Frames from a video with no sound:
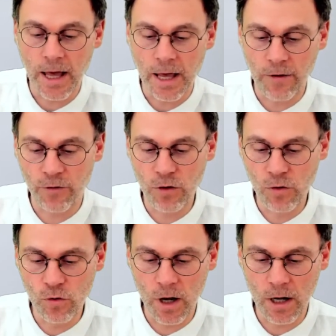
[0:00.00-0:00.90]
If
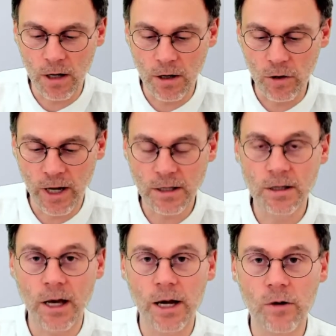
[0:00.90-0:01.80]
you look in the
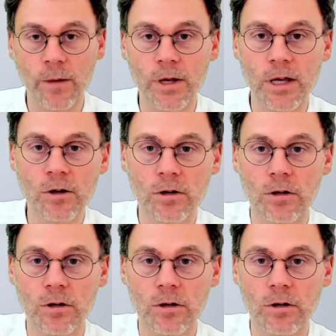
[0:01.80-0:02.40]
diagram here,